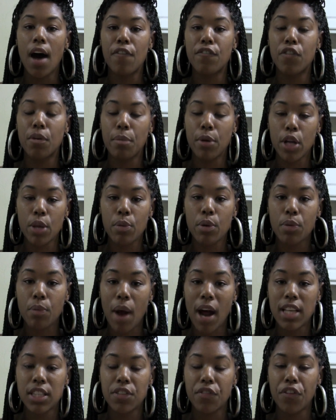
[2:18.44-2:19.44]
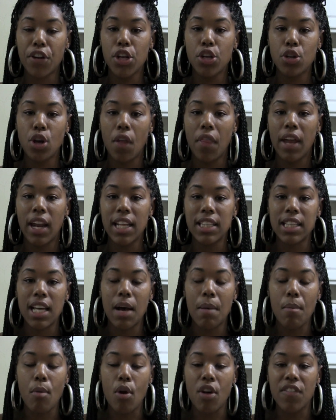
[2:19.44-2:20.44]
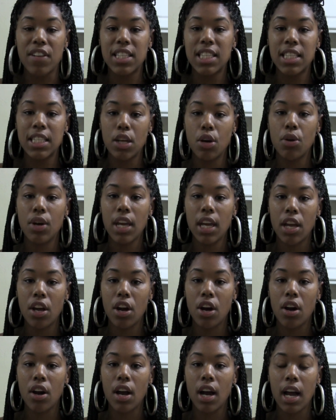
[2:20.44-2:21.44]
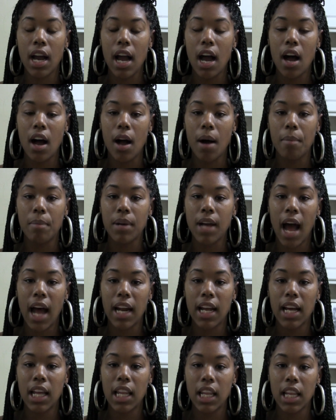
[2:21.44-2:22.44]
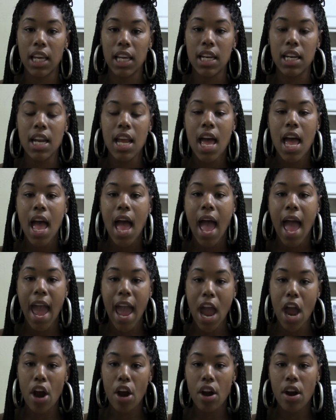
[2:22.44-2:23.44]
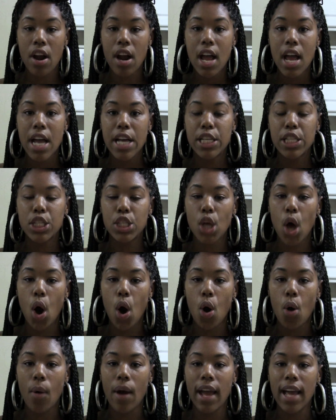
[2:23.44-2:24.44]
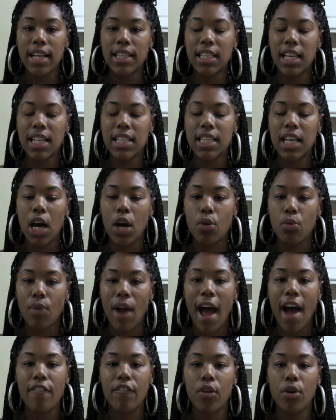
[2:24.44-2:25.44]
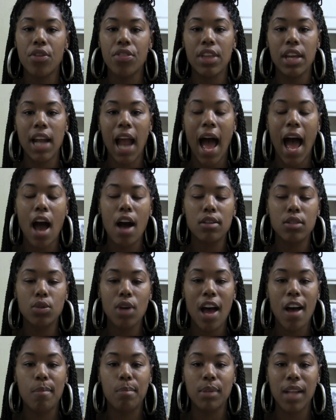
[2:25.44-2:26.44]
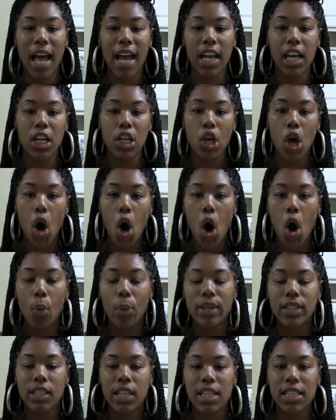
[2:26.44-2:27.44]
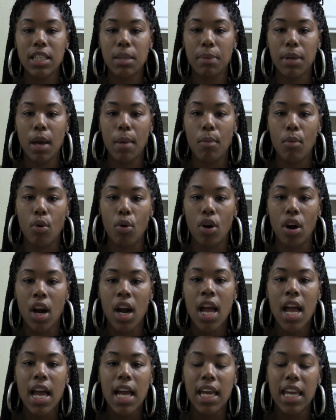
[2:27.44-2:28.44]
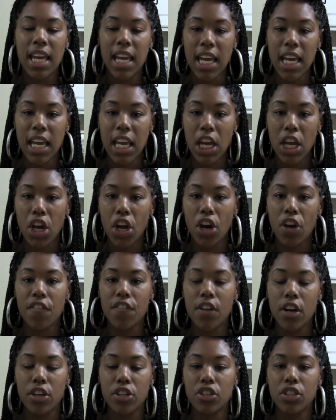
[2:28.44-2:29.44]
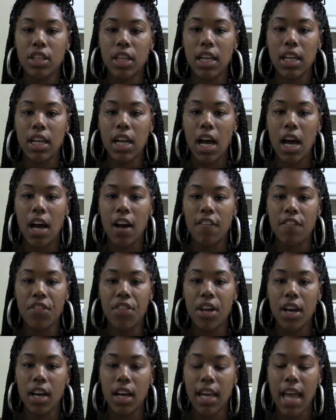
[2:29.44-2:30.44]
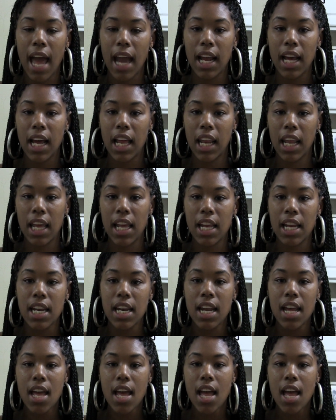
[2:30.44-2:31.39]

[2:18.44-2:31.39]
familiar with Rasta free, you know that it's a more of a silkier kind of clean hair, so it tends to unravel. And then I also have black and gold, which tends to be a more kinkier version of the Canacolin